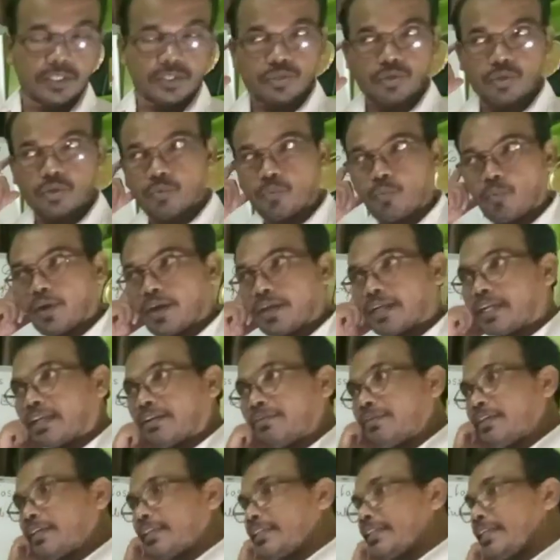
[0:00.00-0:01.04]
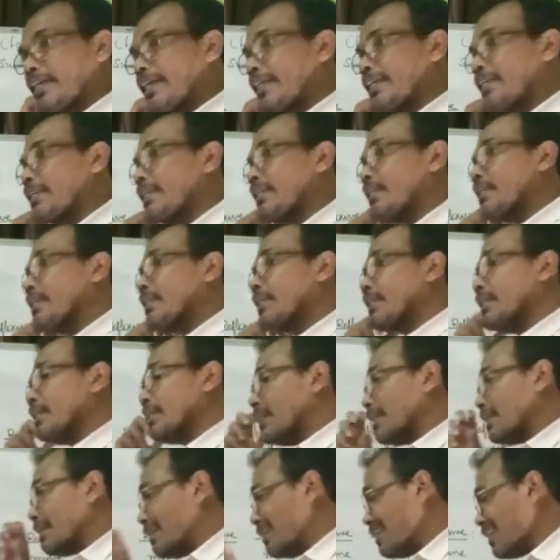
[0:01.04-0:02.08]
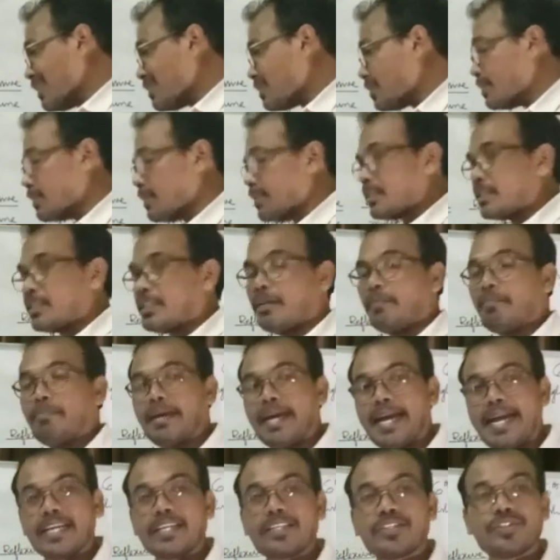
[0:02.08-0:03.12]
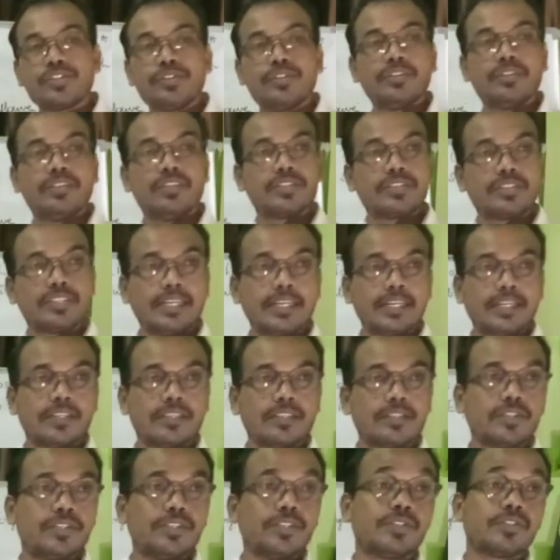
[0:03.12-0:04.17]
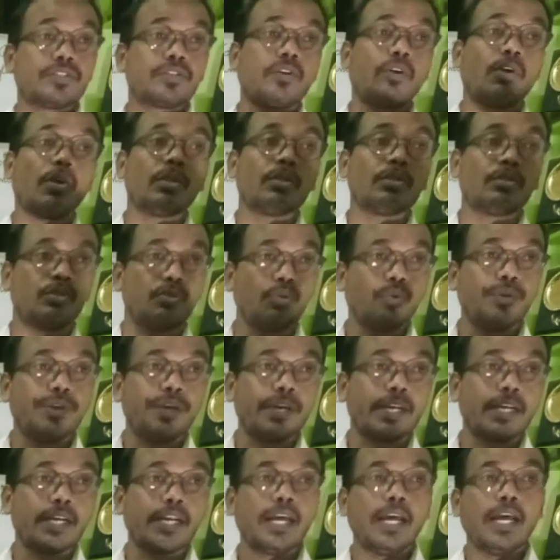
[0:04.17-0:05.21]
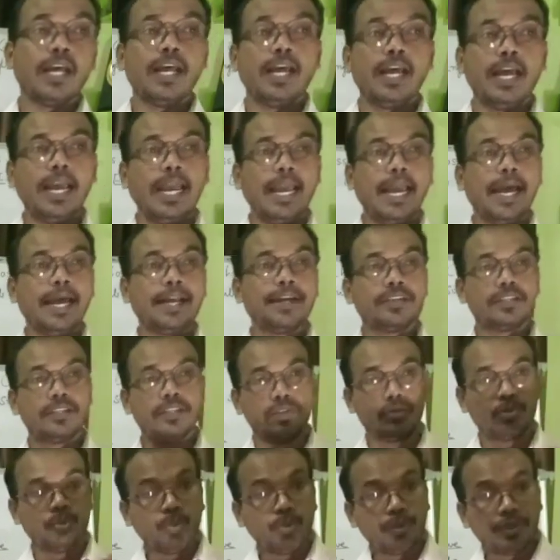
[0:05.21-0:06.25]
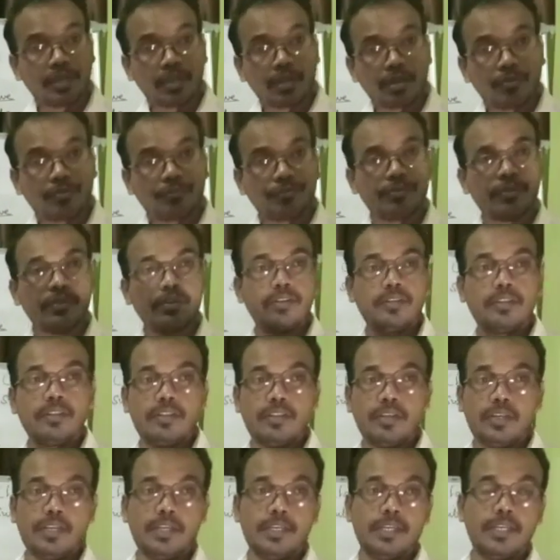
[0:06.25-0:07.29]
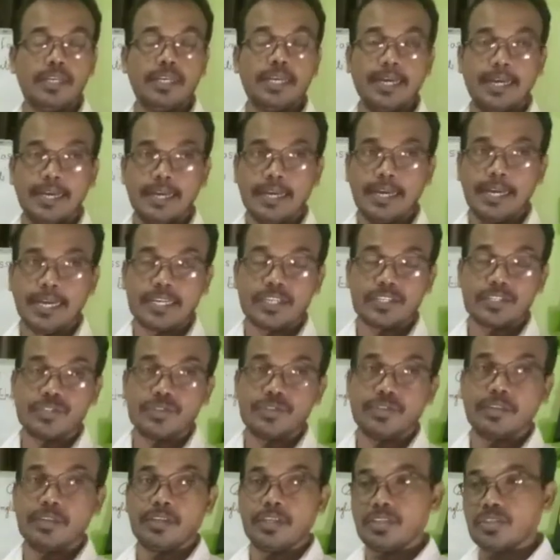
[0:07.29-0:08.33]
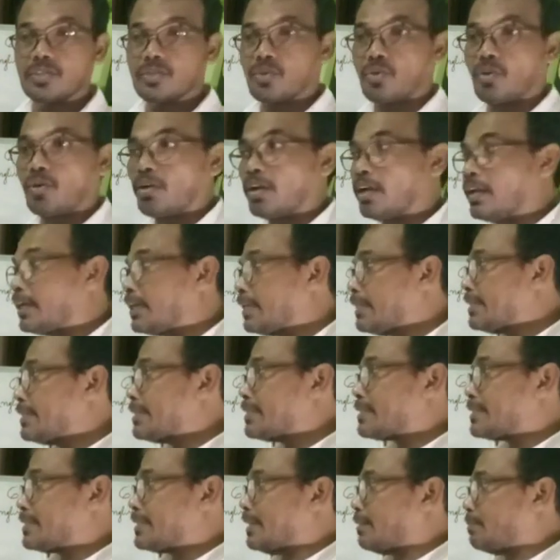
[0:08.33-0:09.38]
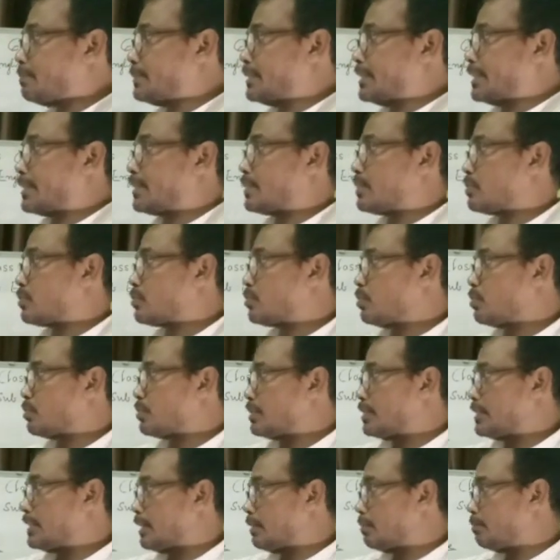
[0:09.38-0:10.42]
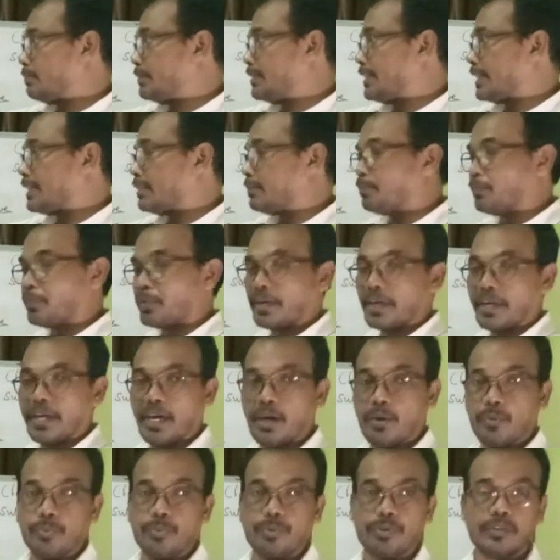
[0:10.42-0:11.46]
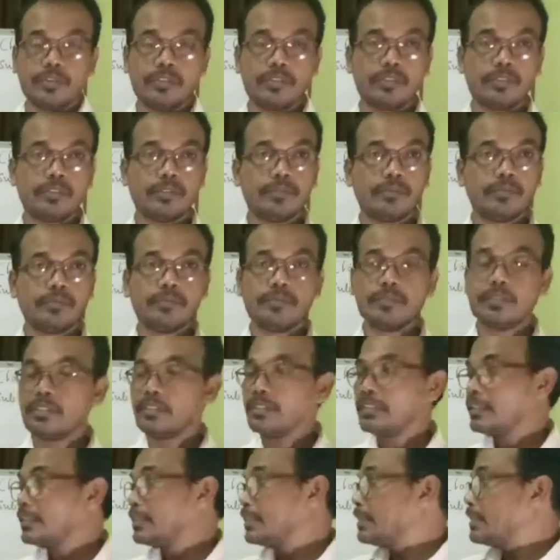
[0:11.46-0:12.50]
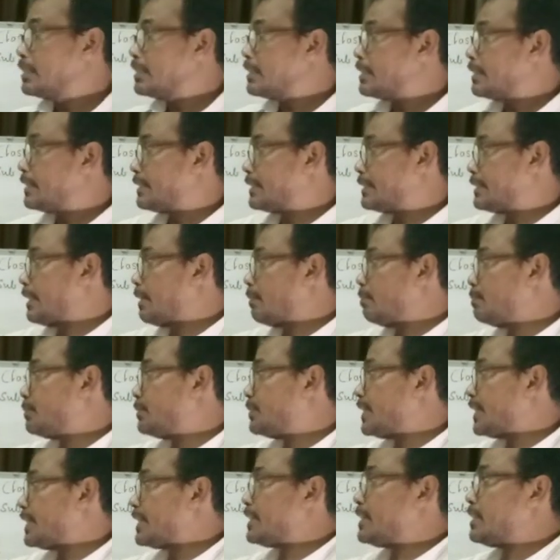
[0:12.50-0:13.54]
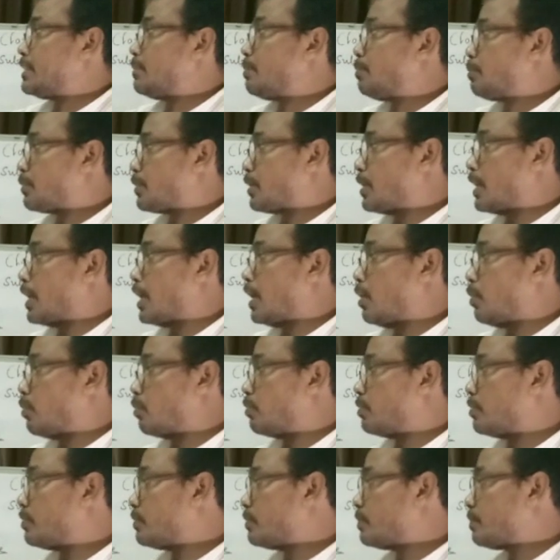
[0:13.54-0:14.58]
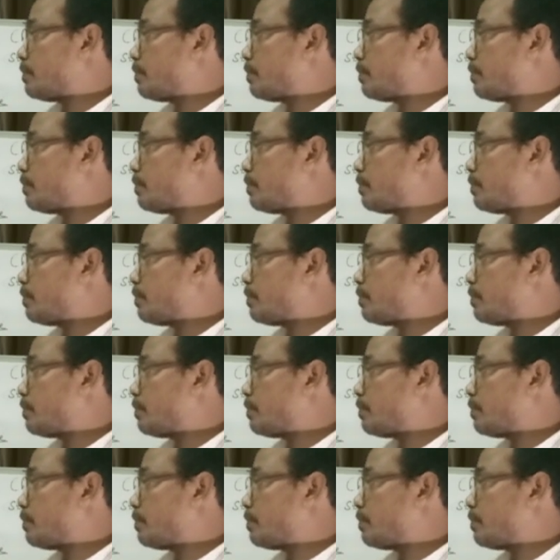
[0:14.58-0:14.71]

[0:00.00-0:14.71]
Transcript: So whatever that does some action in the sentence is called doer, and the doer of the action is called subject. So subject pronoun. Subject pronoun.